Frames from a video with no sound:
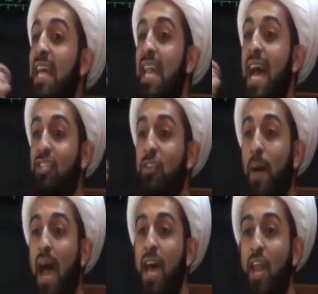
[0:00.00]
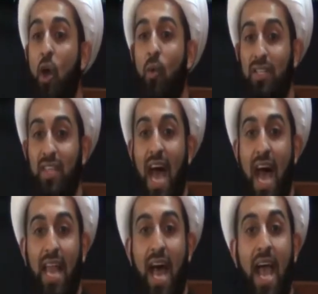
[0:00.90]
Allah subhanahu wa
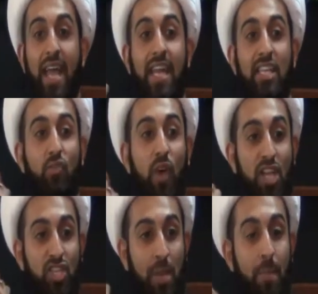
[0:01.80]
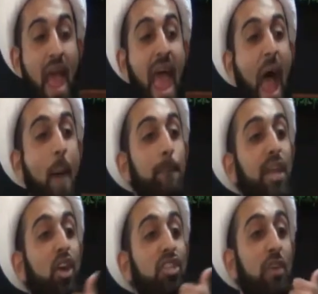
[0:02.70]
ta'ala in his worship. And
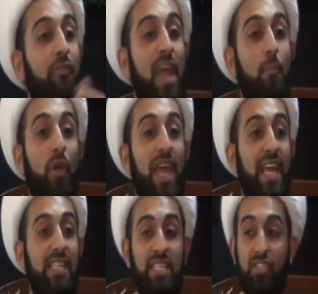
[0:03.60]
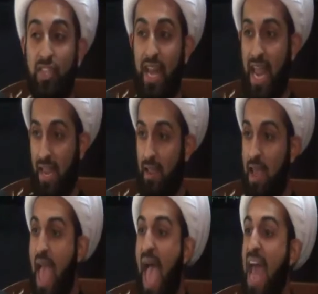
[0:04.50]
because of him, we exist
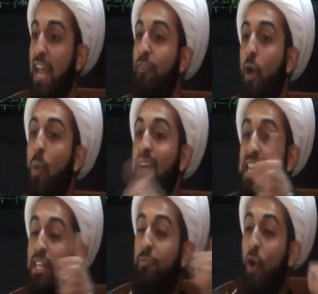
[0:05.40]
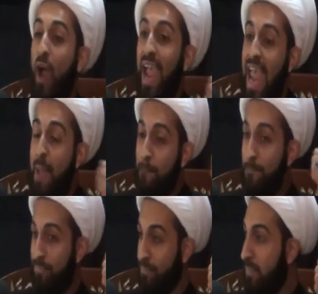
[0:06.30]
today. And if it wasn't for
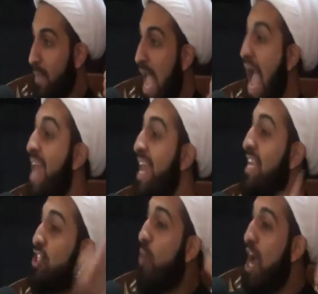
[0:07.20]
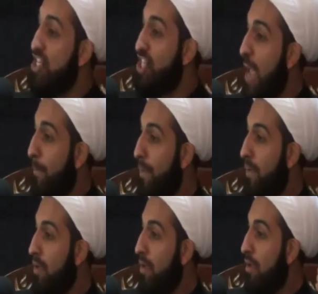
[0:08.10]
him and his worship,
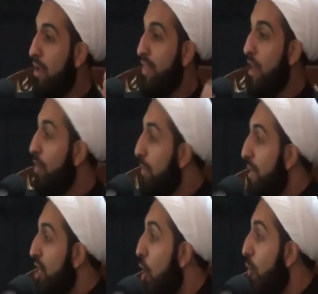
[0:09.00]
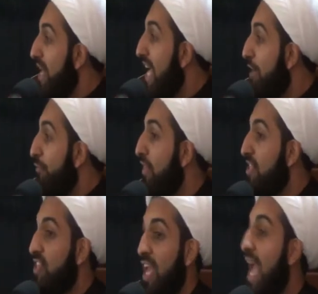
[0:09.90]
there would be no need for
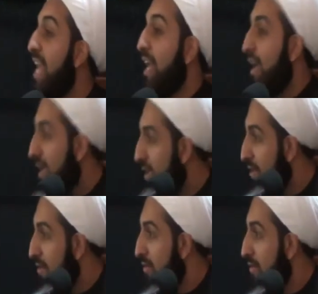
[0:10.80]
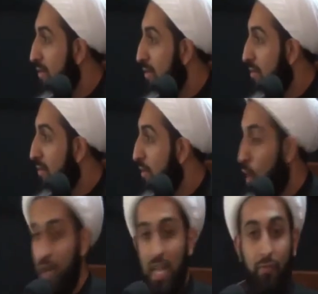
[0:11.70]
this khalq.
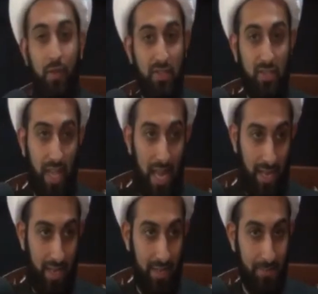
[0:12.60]
No need for this khalq.